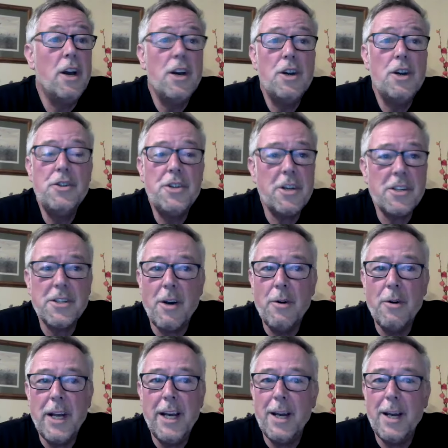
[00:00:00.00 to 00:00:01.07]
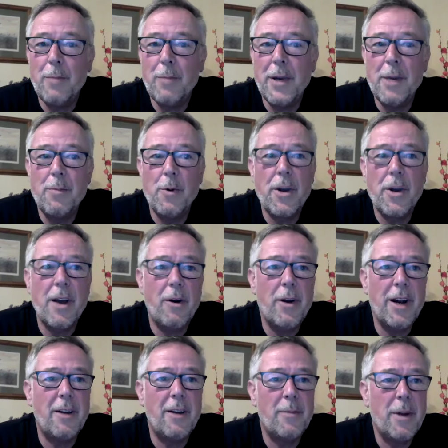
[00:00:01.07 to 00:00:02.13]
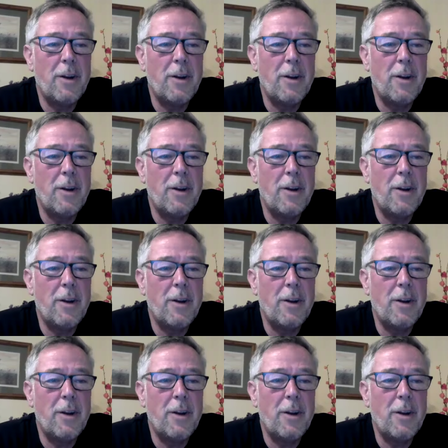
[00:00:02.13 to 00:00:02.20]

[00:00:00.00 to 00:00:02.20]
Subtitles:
you just don't hear people going up and